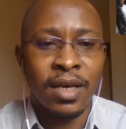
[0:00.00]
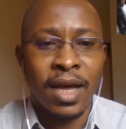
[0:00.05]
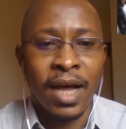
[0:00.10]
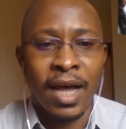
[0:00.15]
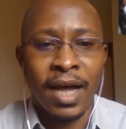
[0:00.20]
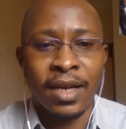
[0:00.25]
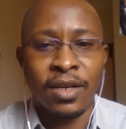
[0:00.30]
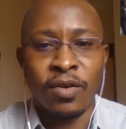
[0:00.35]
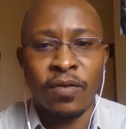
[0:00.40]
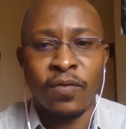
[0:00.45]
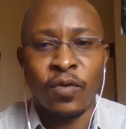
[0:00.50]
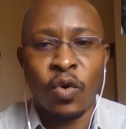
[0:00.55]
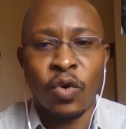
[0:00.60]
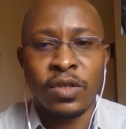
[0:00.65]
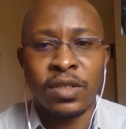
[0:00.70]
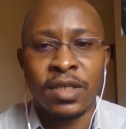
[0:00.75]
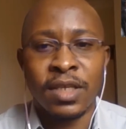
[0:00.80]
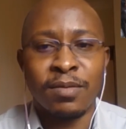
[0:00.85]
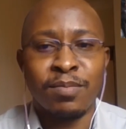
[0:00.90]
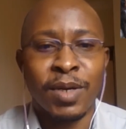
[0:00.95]
And of course,
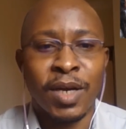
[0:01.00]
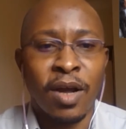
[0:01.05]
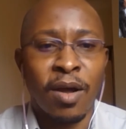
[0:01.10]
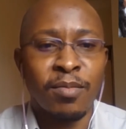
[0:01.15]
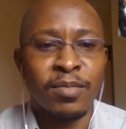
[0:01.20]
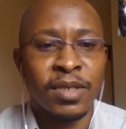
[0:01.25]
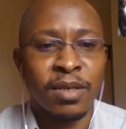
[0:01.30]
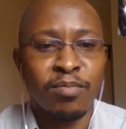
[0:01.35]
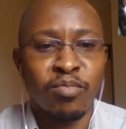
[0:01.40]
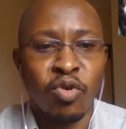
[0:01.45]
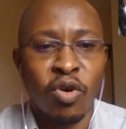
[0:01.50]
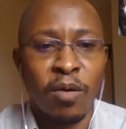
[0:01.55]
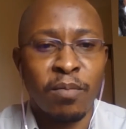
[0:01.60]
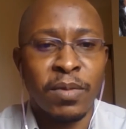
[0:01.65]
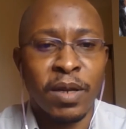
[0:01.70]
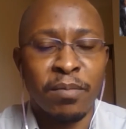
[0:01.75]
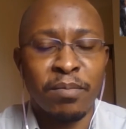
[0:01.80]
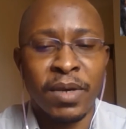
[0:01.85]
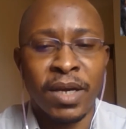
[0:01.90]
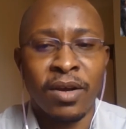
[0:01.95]
this becomes a
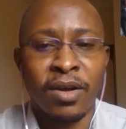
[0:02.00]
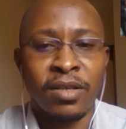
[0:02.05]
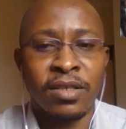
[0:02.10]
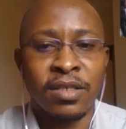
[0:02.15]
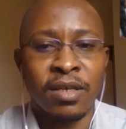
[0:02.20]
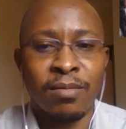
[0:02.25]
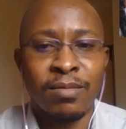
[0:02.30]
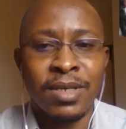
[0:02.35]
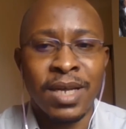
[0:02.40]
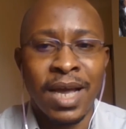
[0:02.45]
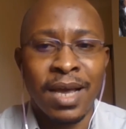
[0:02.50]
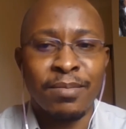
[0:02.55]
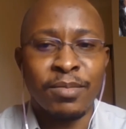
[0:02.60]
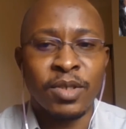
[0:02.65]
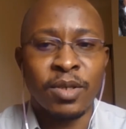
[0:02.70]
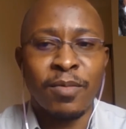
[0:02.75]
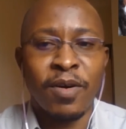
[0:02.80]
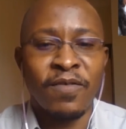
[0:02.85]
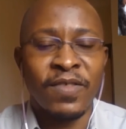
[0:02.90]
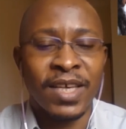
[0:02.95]
problem because sometimes
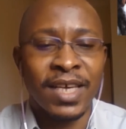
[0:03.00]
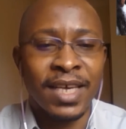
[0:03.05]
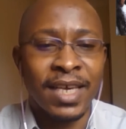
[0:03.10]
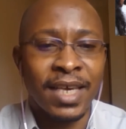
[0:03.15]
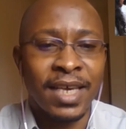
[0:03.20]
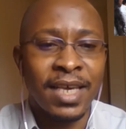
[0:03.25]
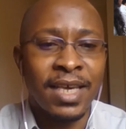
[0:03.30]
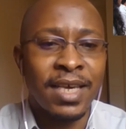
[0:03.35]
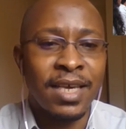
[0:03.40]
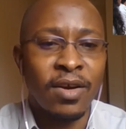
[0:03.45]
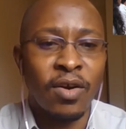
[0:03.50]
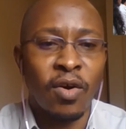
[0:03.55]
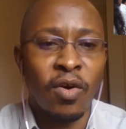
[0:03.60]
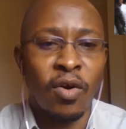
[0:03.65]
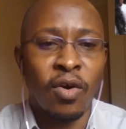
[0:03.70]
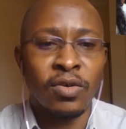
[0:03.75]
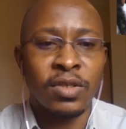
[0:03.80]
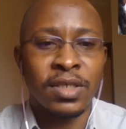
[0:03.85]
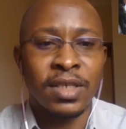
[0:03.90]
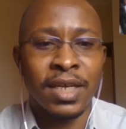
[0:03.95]
some of the key
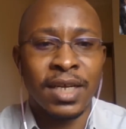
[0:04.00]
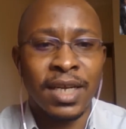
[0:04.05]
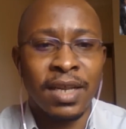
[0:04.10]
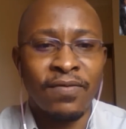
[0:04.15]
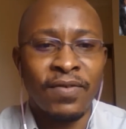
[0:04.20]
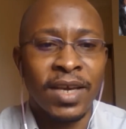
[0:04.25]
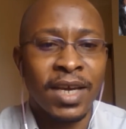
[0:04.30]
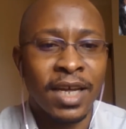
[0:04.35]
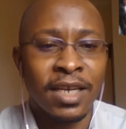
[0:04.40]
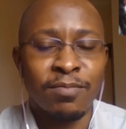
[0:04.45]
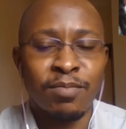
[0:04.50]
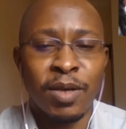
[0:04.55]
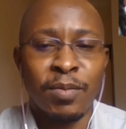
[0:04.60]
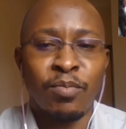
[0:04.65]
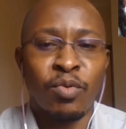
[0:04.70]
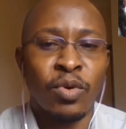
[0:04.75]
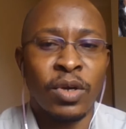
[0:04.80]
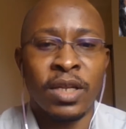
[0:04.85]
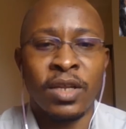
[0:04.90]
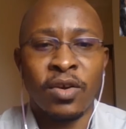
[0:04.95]
or significant
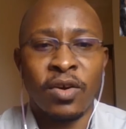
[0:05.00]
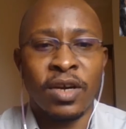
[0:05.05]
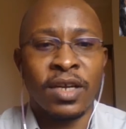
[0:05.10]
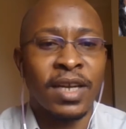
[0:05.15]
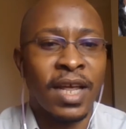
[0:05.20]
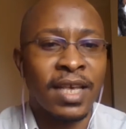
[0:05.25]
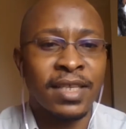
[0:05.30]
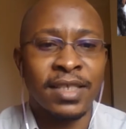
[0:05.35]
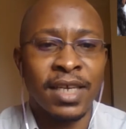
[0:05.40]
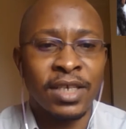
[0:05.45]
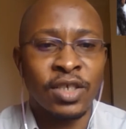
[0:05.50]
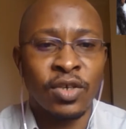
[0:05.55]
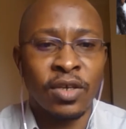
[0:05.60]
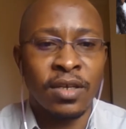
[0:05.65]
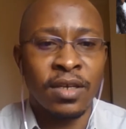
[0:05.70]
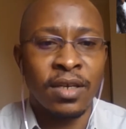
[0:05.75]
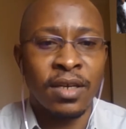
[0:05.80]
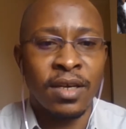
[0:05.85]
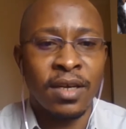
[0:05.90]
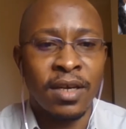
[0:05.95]
people in the
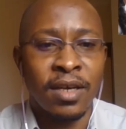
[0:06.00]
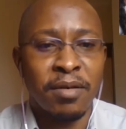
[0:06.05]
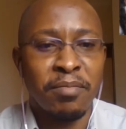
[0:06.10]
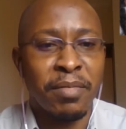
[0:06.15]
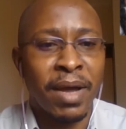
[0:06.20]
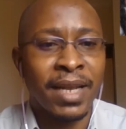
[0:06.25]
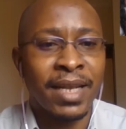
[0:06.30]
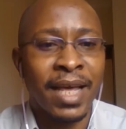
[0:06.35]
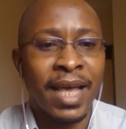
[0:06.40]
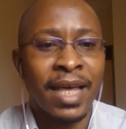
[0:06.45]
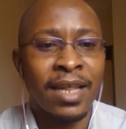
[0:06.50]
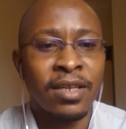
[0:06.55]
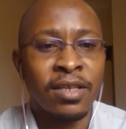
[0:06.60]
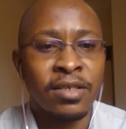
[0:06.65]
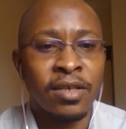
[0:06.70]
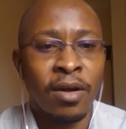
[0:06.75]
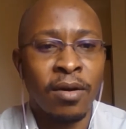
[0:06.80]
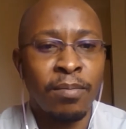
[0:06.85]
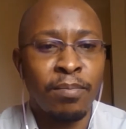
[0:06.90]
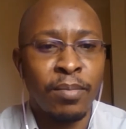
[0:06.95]
organization might end
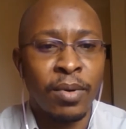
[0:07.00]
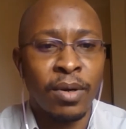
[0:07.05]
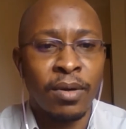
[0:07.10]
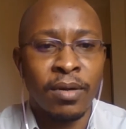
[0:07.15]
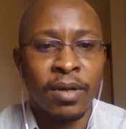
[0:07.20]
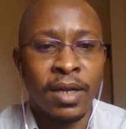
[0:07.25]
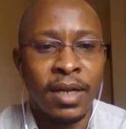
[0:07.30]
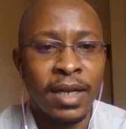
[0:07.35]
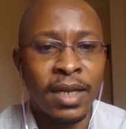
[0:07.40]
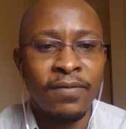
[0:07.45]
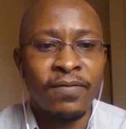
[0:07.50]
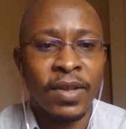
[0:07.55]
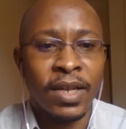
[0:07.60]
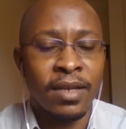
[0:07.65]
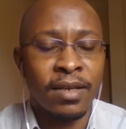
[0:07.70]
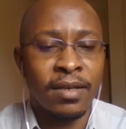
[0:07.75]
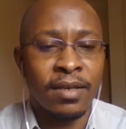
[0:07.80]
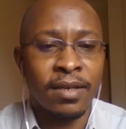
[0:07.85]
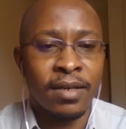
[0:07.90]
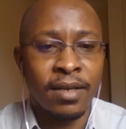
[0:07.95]
up leaving
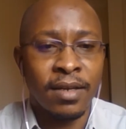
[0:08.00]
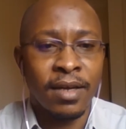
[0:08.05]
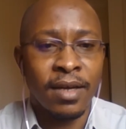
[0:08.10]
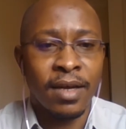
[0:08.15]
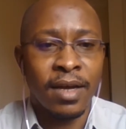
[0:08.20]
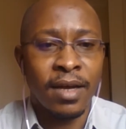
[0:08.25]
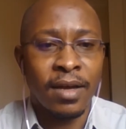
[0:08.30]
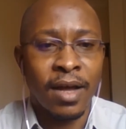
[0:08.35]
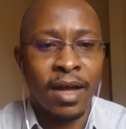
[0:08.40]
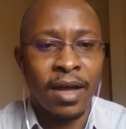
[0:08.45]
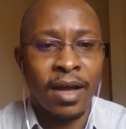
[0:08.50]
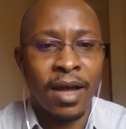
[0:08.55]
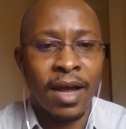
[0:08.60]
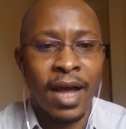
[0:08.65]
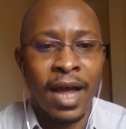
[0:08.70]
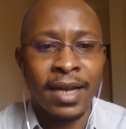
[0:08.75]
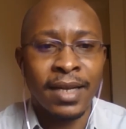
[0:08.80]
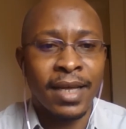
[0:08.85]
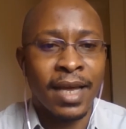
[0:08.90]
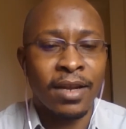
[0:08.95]

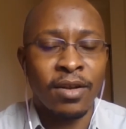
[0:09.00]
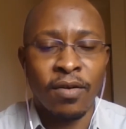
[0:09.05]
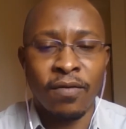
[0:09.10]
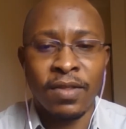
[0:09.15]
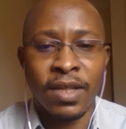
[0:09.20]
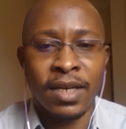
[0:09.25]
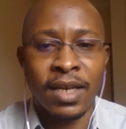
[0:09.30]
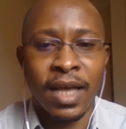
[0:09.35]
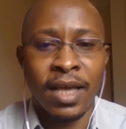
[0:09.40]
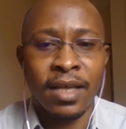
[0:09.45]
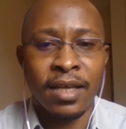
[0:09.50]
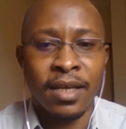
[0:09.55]
at the end of the day.